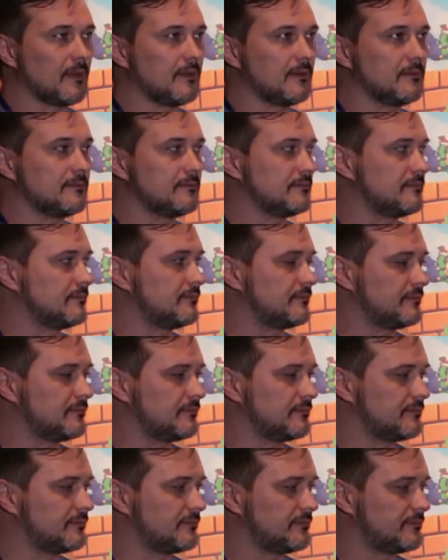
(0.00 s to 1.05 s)

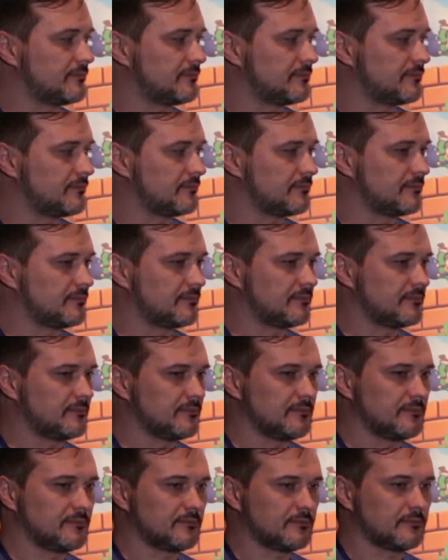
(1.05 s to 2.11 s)

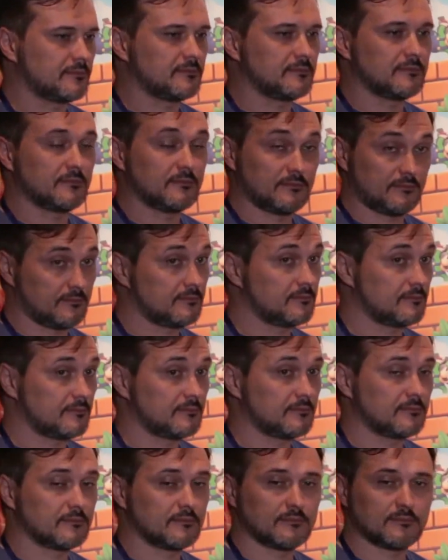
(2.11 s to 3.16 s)

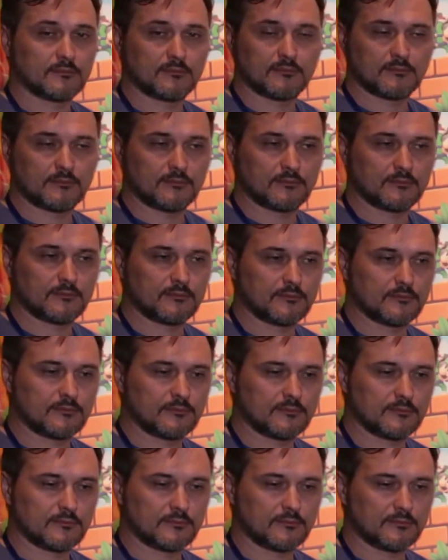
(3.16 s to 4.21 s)

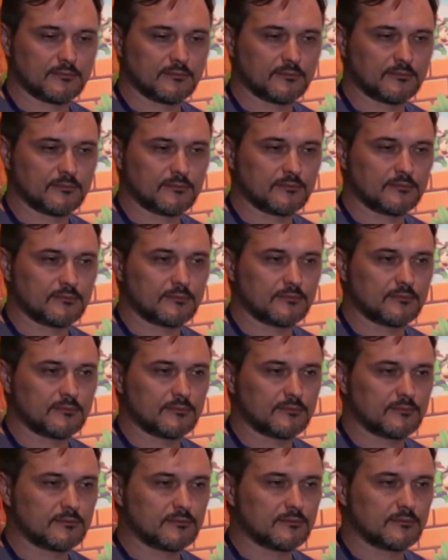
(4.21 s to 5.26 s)

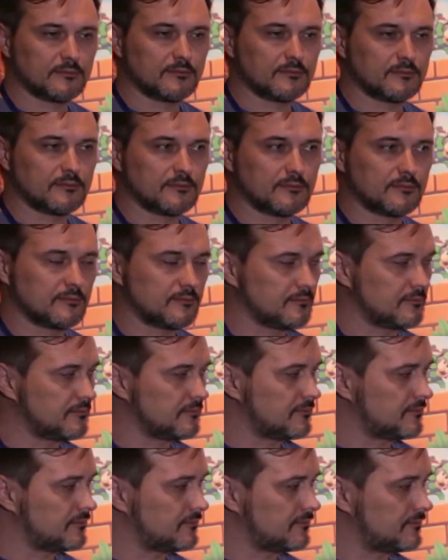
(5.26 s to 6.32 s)

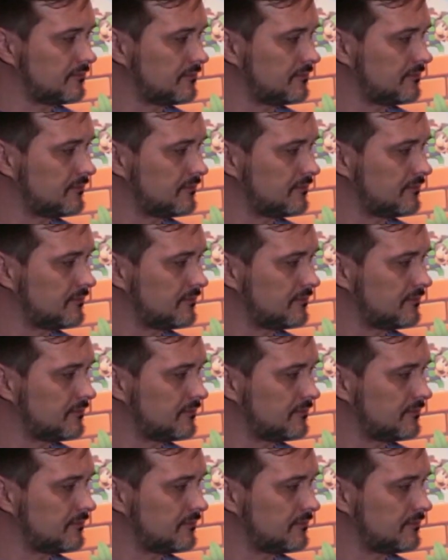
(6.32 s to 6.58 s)
(silent)